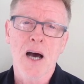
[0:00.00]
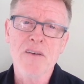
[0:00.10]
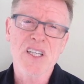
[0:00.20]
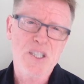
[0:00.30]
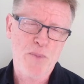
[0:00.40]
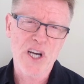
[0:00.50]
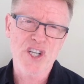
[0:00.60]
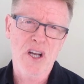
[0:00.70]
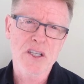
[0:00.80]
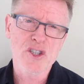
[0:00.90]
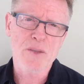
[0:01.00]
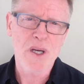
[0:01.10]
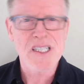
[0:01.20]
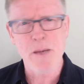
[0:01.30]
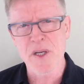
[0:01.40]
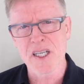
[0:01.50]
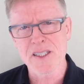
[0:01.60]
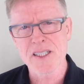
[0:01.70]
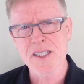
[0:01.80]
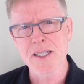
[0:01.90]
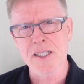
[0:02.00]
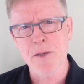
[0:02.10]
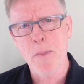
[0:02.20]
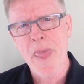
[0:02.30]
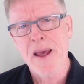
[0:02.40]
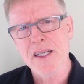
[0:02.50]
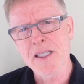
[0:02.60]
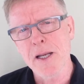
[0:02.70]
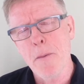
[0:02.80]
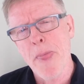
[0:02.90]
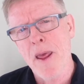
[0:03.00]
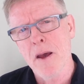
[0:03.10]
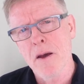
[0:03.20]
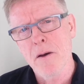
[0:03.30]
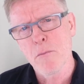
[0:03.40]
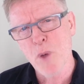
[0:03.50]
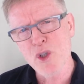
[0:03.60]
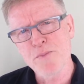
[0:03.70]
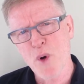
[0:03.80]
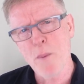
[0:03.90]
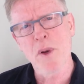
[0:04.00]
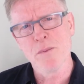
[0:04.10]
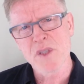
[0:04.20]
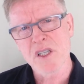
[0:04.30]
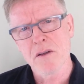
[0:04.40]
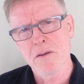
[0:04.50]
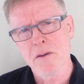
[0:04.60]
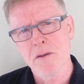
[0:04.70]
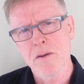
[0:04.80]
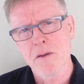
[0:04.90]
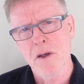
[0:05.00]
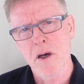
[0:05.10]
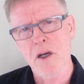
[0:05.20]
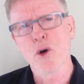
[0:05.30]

I have an expression I use in my seminars. It's this it's that most problems are